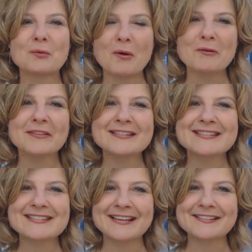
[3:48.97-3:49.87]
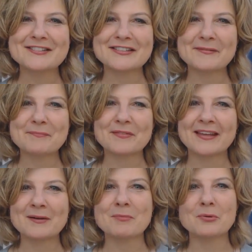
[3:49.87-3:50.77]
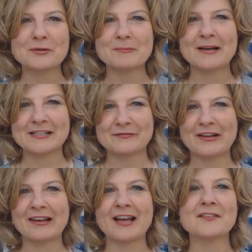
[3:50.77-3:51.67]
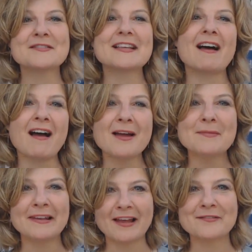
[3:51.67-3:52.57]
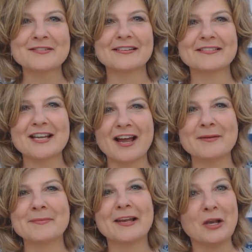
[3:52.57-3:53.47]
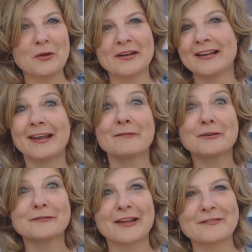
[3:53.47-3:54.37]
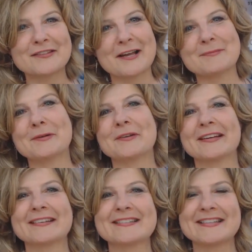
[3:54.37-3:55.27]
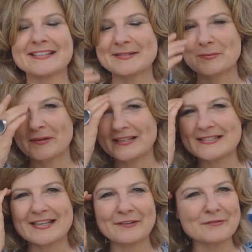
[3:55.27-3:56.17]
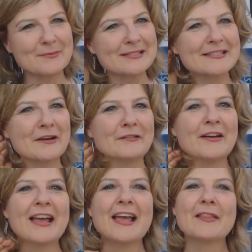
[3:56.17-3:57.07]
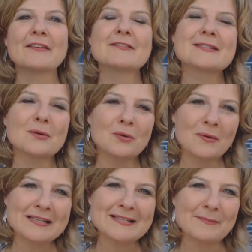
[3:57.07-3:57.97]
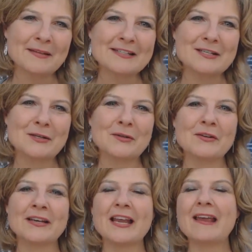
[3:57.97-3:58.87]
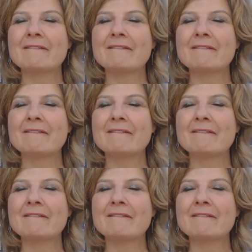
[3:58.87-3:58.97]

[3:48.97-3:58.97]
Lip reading: Growth is such an important part of our lives. I'm a lifetime learner. Lover of lifetime learning is what I say of myself. There is always something to learn.